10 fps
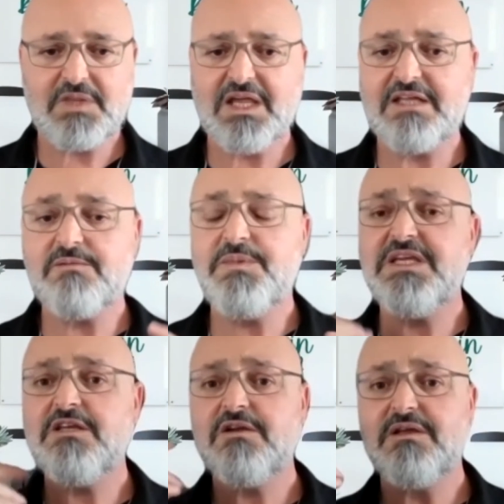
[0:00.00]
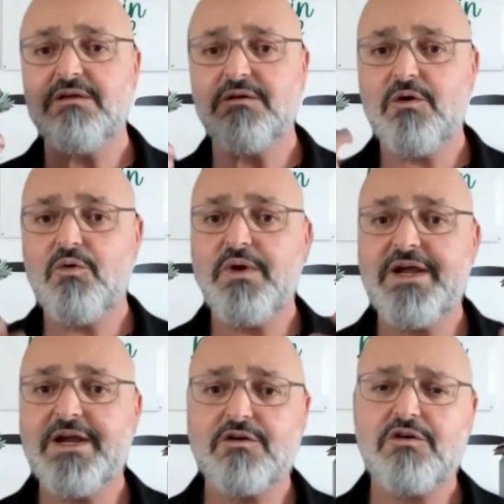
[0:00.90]
And being
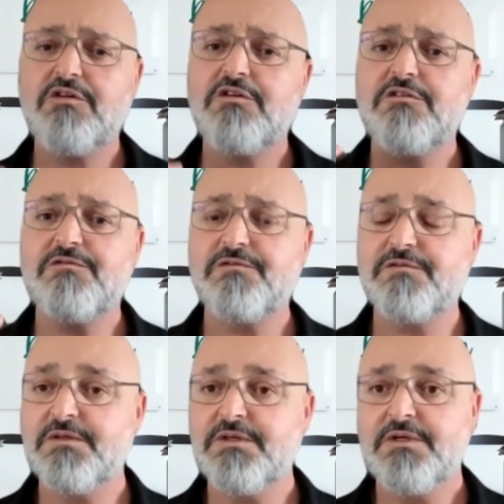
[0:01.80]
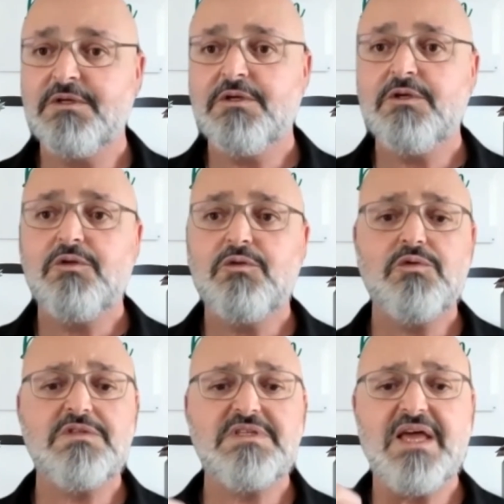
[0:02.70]
aware of
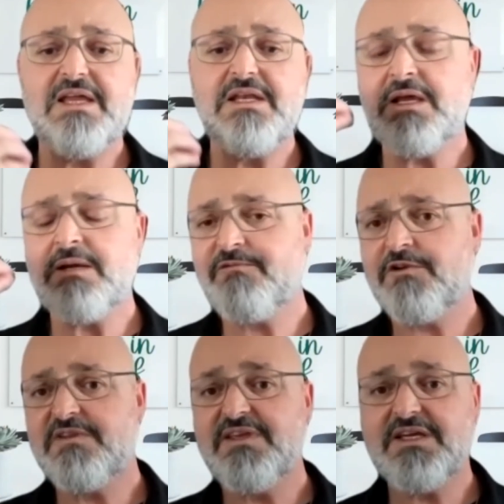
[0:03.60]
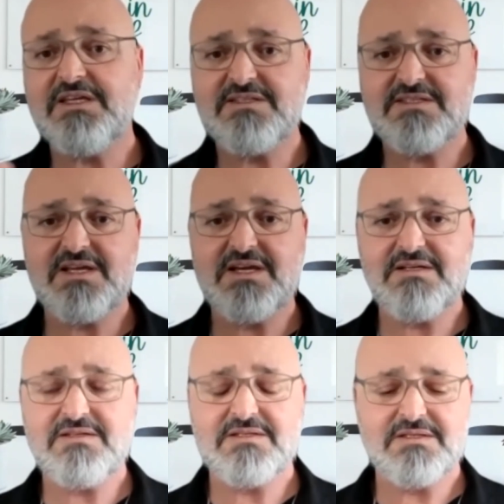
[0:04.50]
those unhelpful thinking
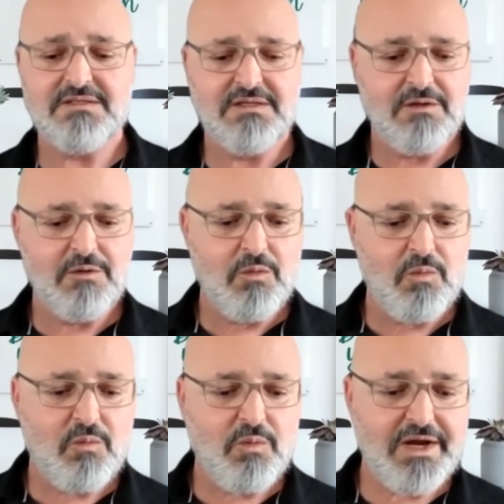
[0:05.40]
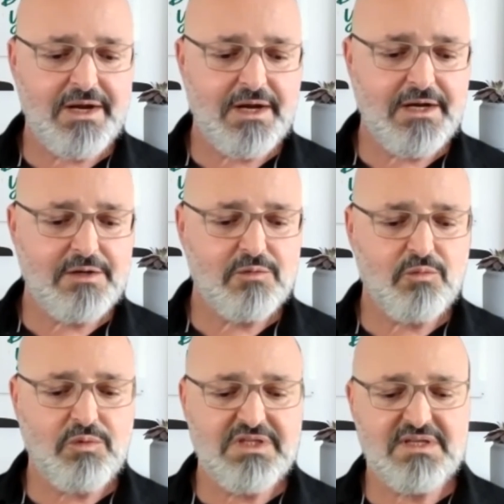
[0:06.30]
styles where
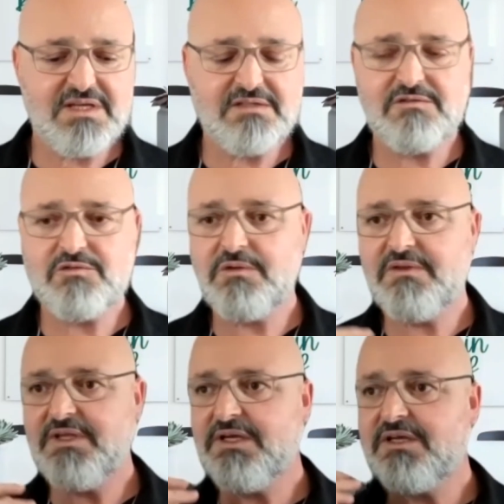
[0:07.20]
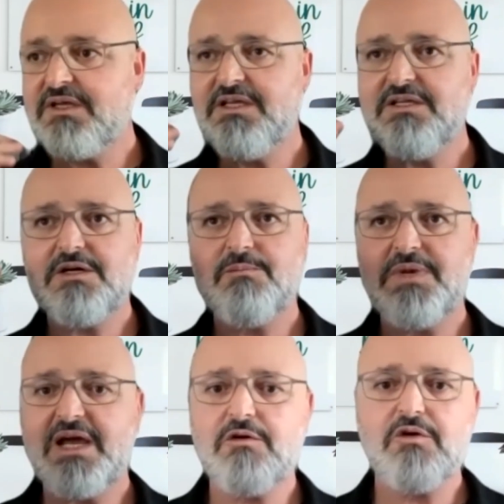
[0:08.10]
we tend to think either
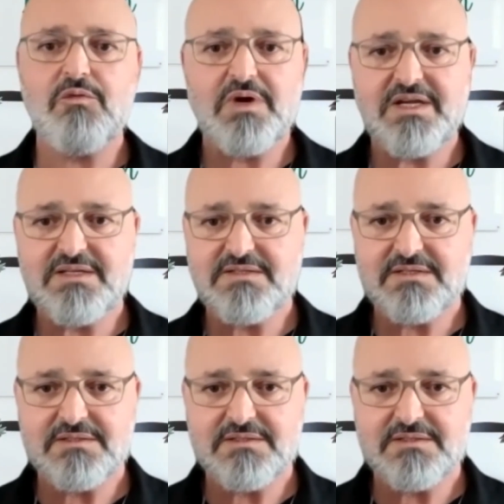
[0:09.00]
black or white,